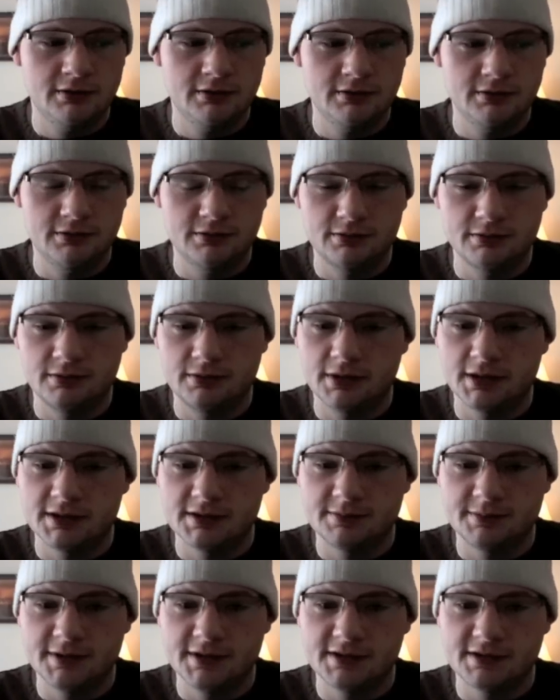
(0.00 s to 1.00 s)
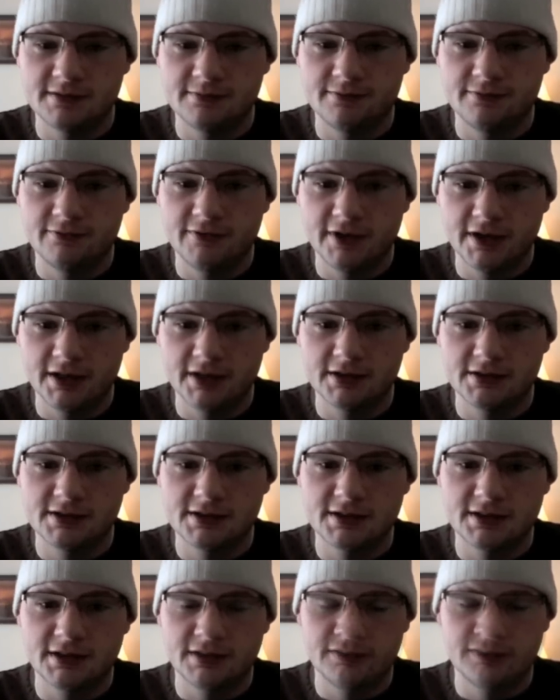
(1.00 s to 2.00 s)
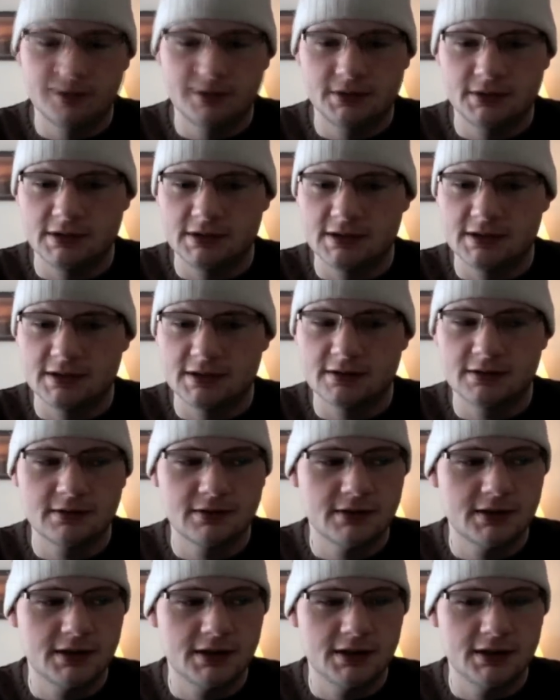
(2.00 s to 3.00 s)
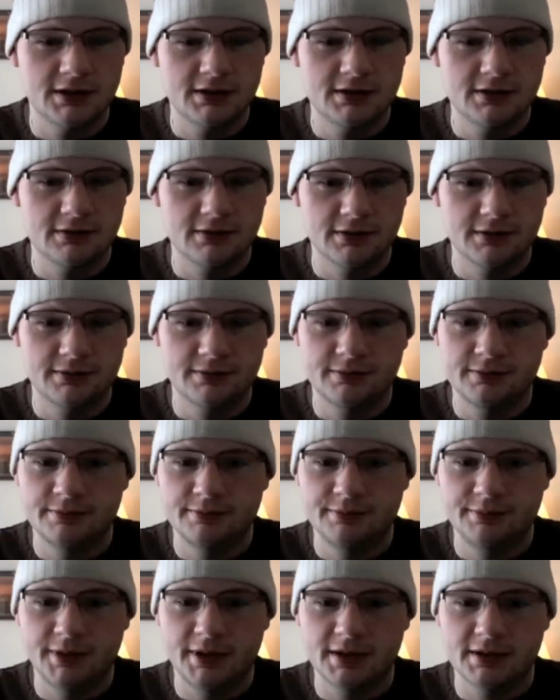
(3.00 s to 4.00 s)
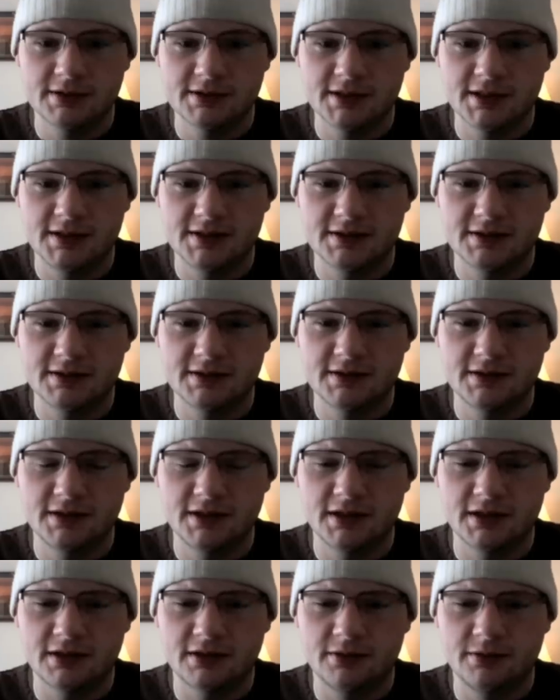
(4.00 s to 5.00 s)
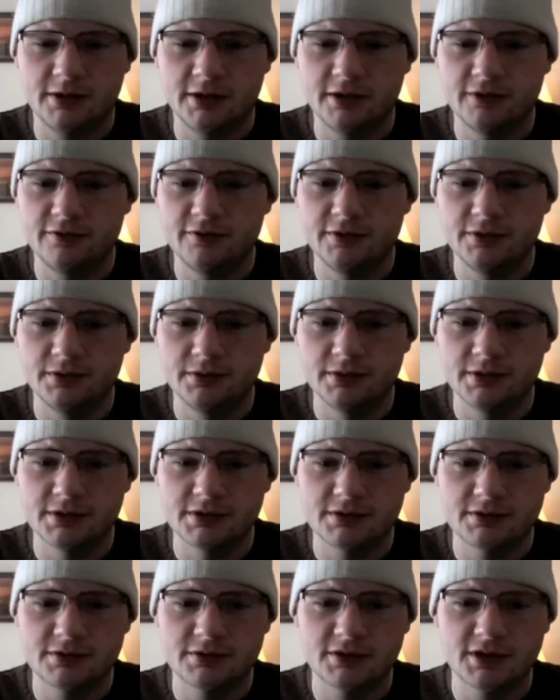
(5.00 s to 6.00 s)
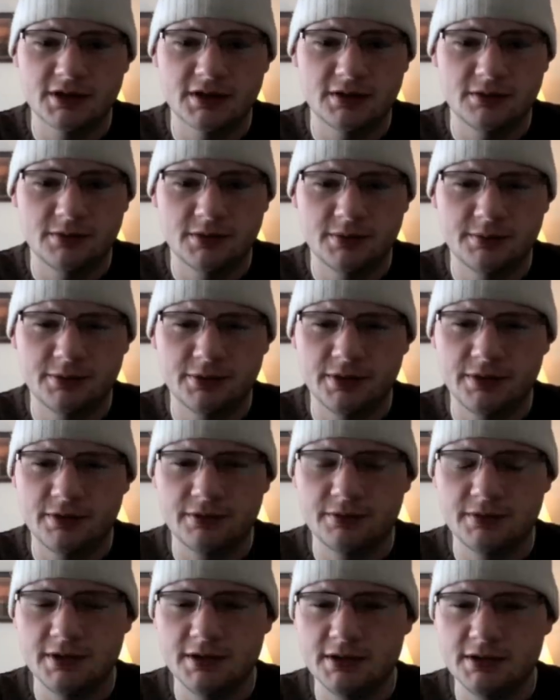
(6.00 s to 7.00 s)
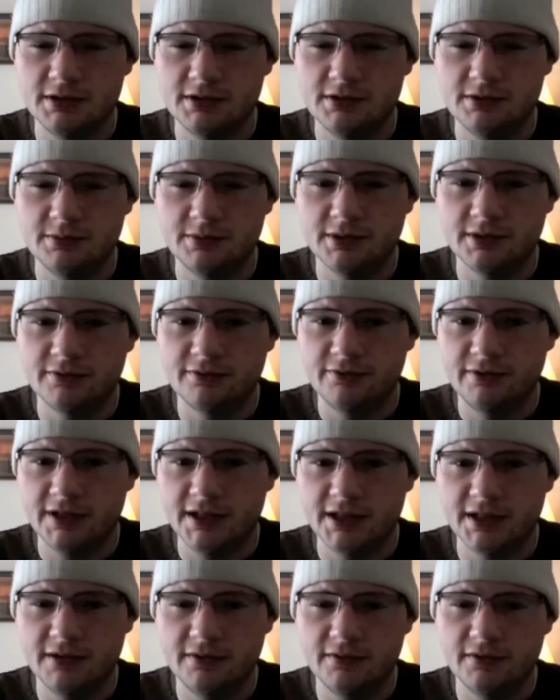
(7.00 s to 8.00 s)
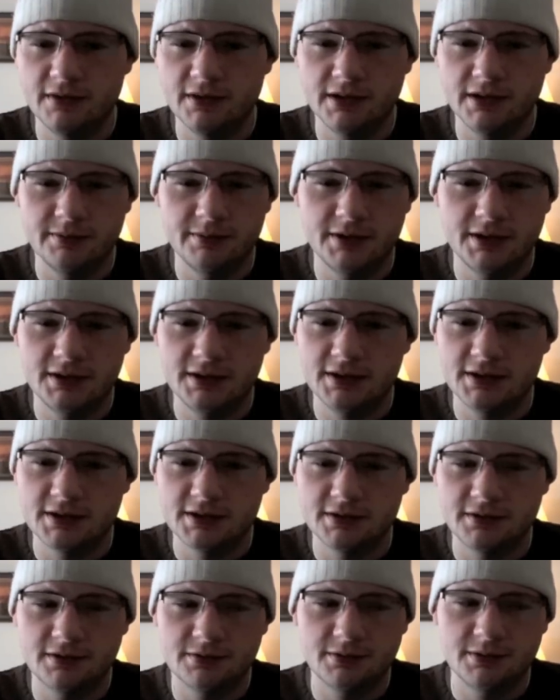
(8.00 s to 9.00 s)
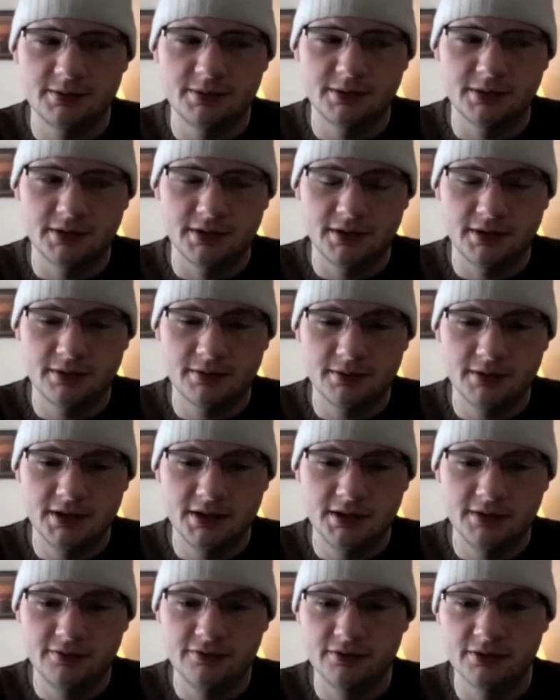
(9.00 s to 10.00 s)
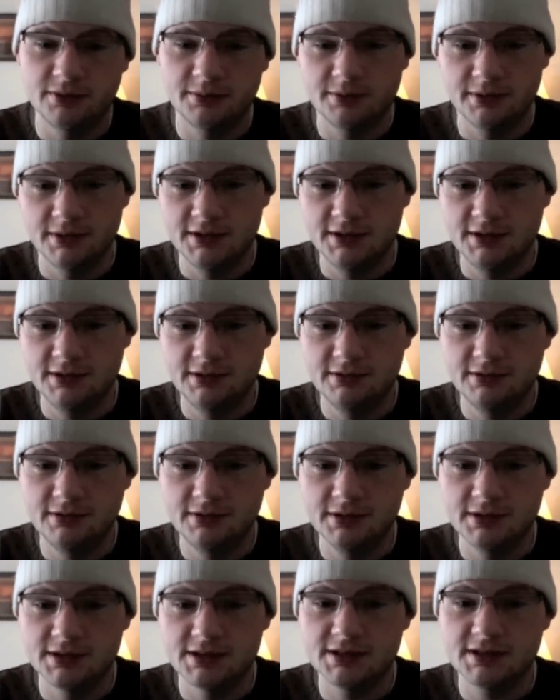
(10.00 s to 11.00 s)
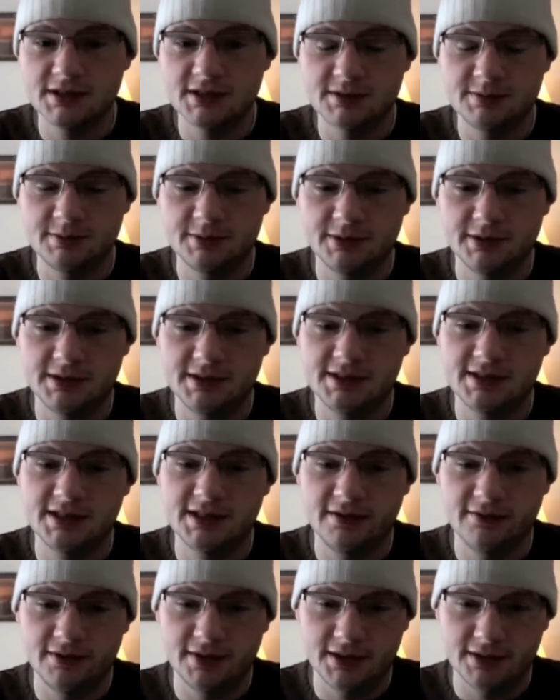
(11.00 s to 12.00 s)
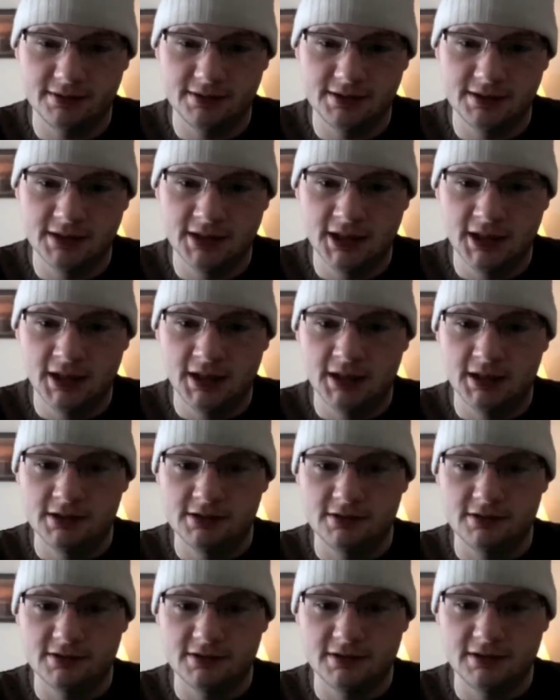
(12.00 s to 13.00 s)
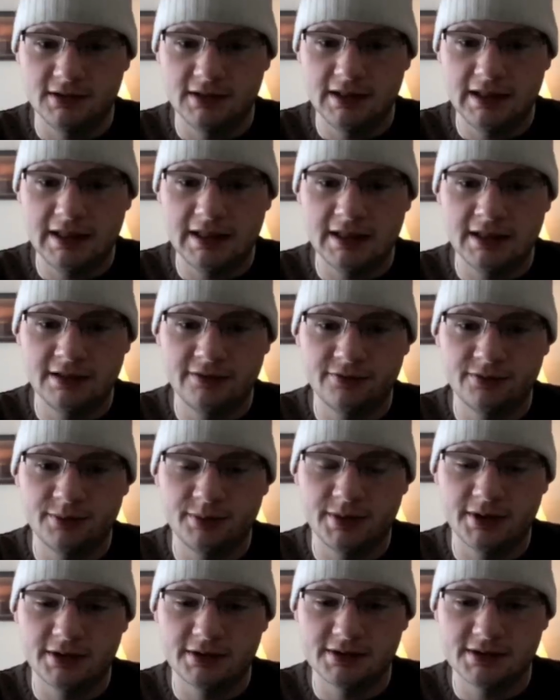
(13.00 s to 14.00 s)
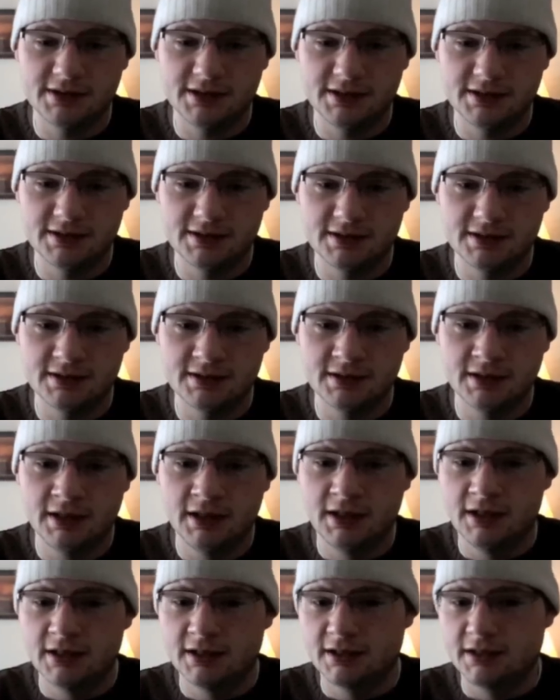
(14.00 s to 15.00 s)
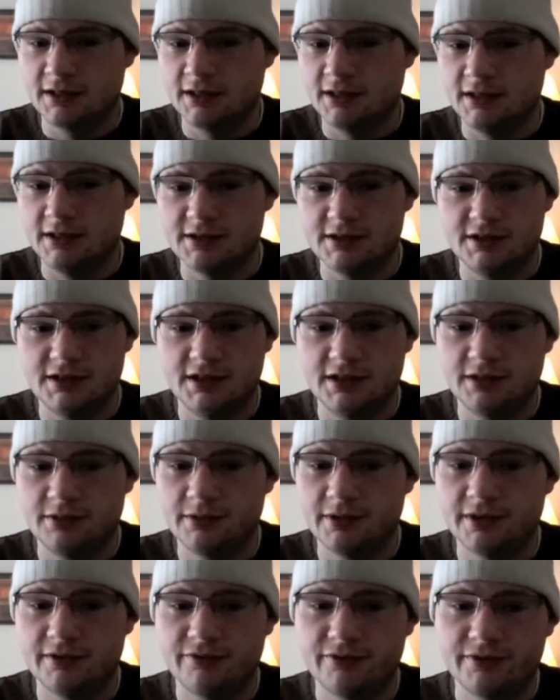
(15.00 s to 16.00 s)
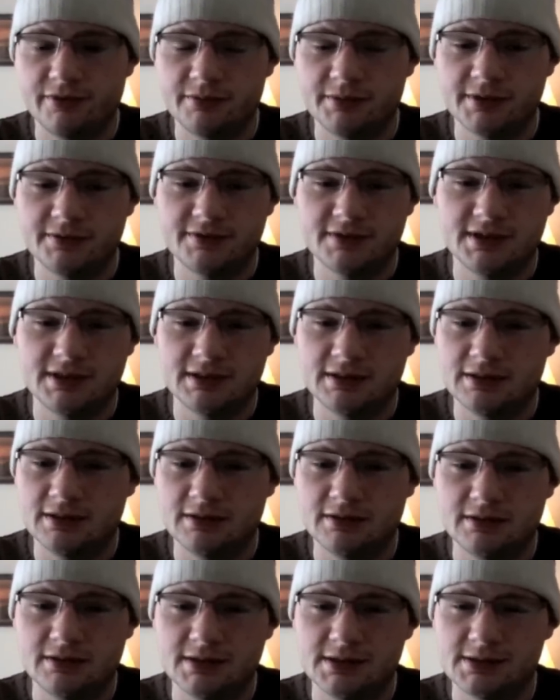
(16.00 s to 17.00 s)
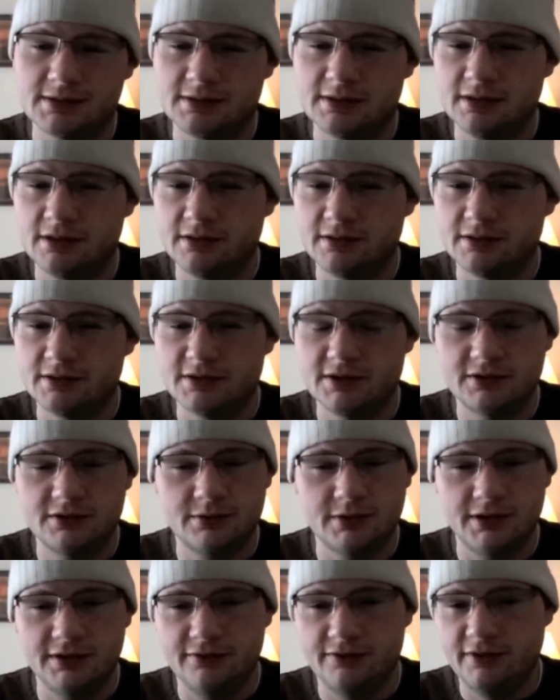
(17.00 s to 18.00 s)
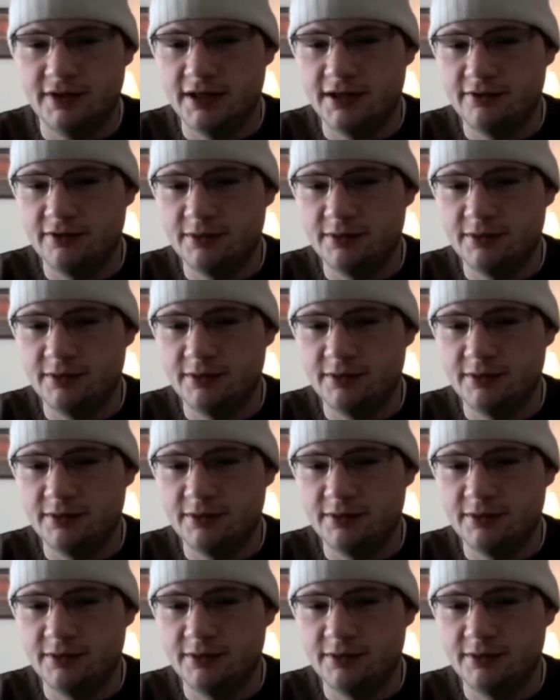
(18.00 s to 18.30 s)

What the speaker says: who has made some very good stuff. Let's get into it. Bottle sizes, you got quite a few. There's 1.3, 2.5, a limited edition 3.3, 4.2, and a 6.7 ounce. So there's a lot of different bottle sizes. It can cost you anywhere from, I've seen it as low as 25